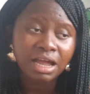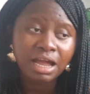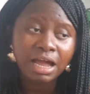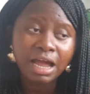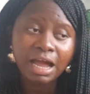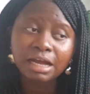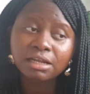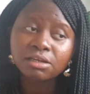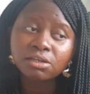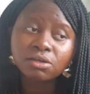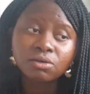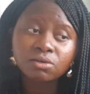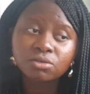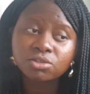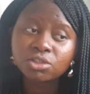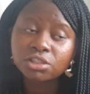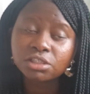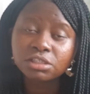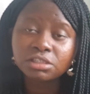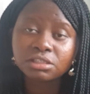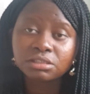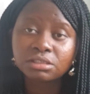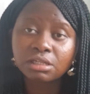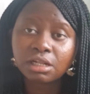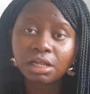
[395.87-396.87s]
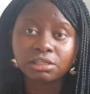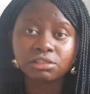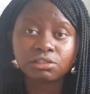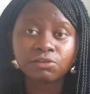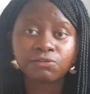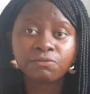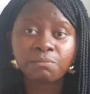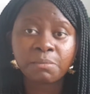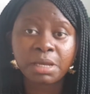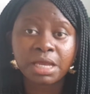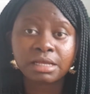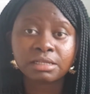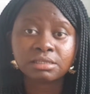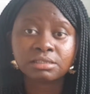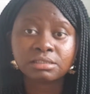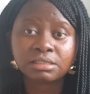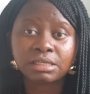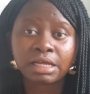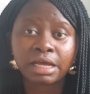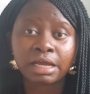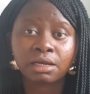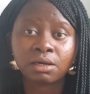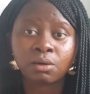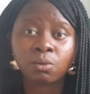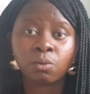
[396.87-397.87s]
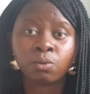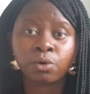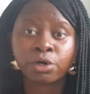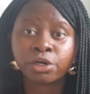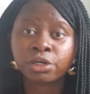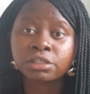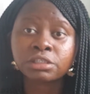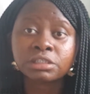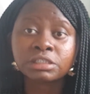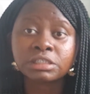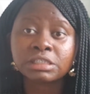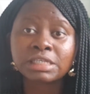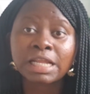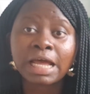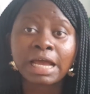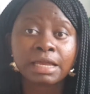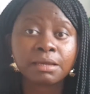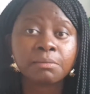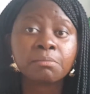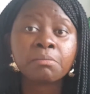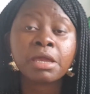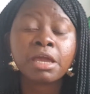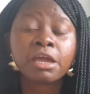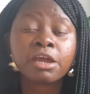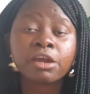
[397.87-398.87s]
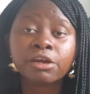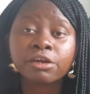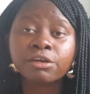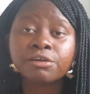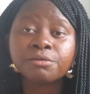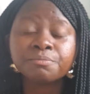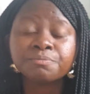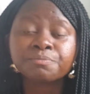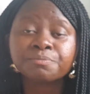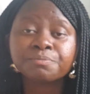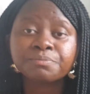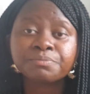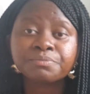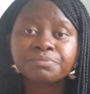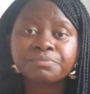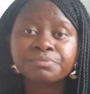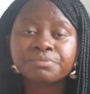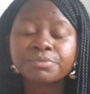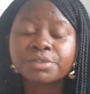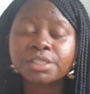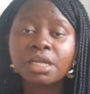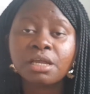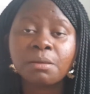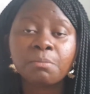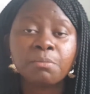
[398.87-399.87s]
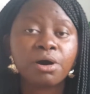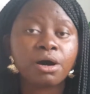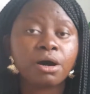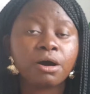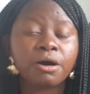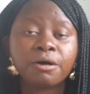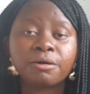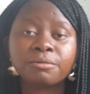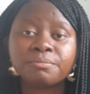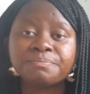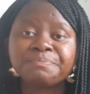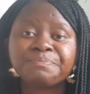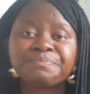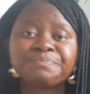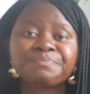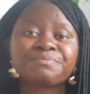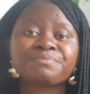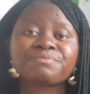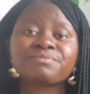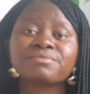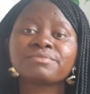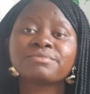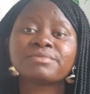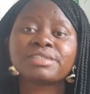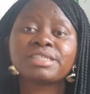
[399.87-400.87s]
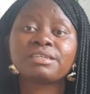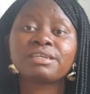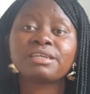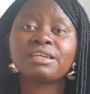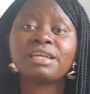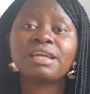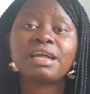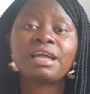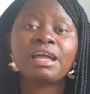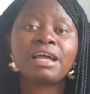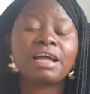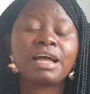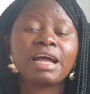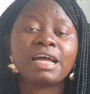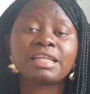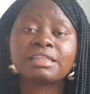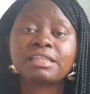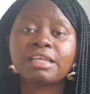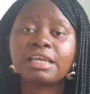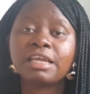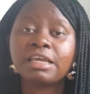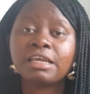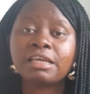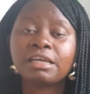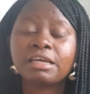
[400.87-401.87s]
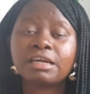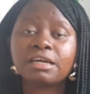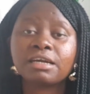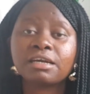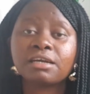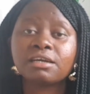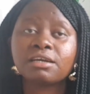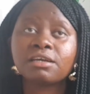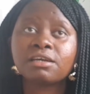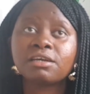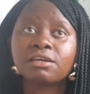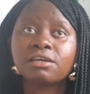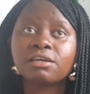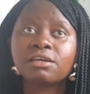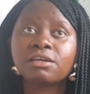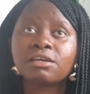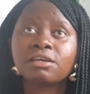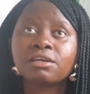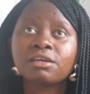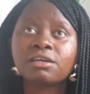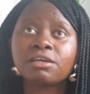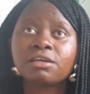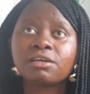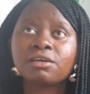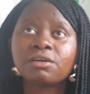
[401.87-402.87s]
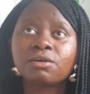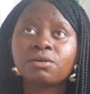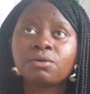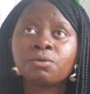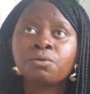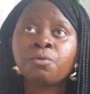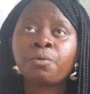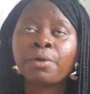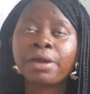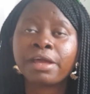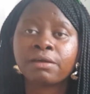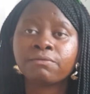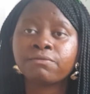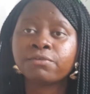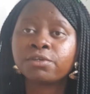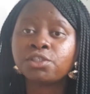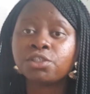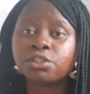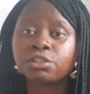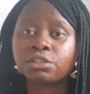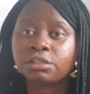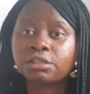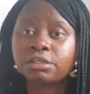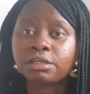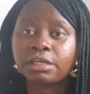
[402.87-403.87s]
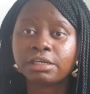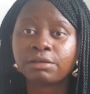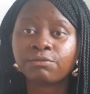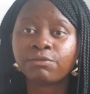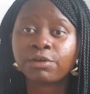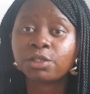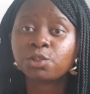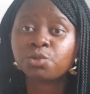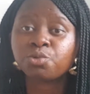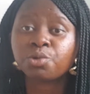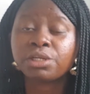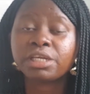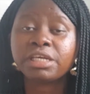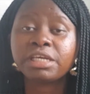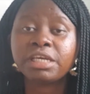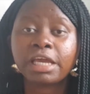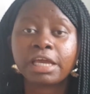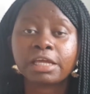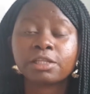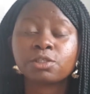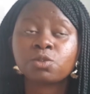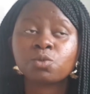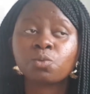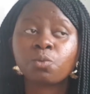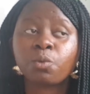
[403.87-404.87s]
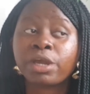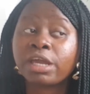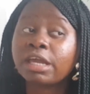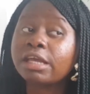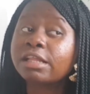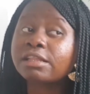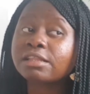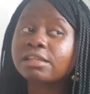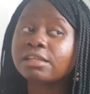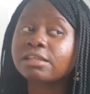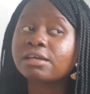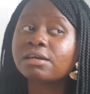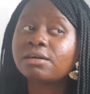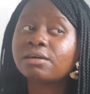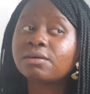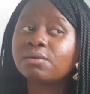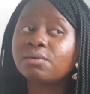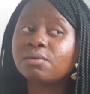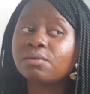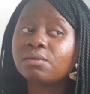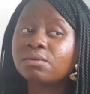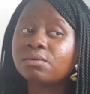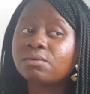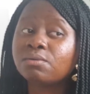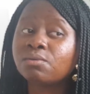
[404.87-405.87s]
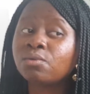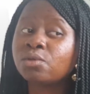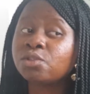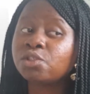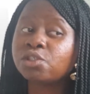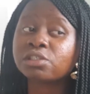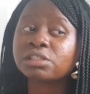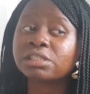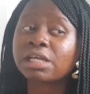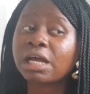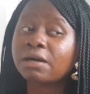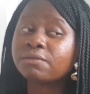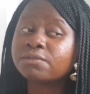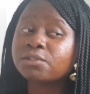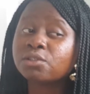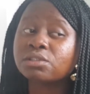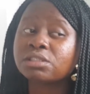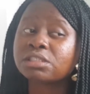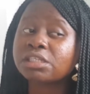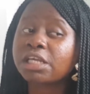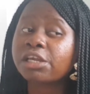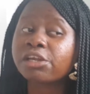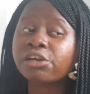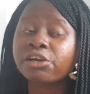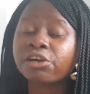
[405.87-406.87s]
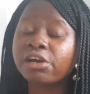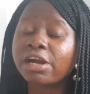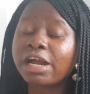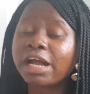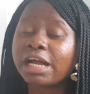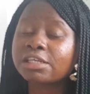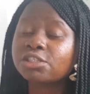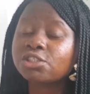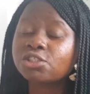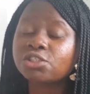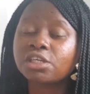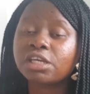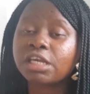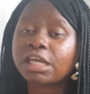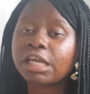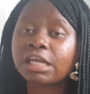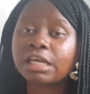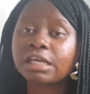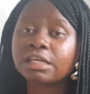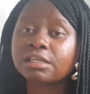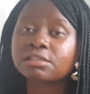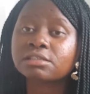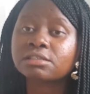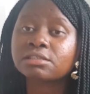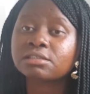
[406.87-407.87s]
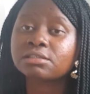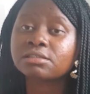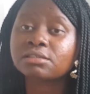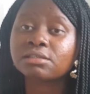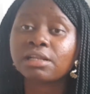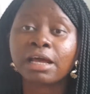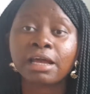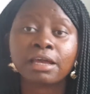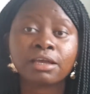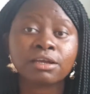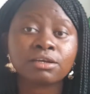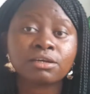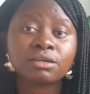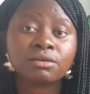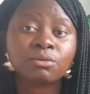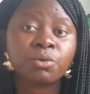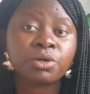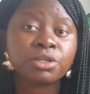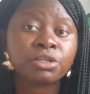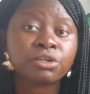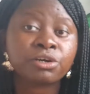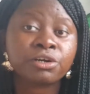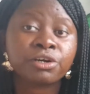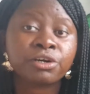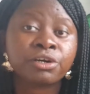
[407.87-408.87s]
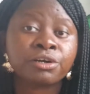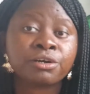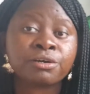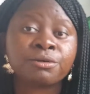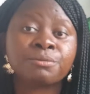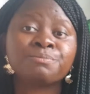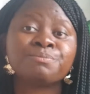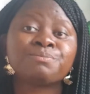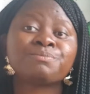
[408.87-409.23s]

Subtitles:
I know she's lots of men's like worst nightmare, but I think whoever she eventually gets with will just have to take her as she is, like with her,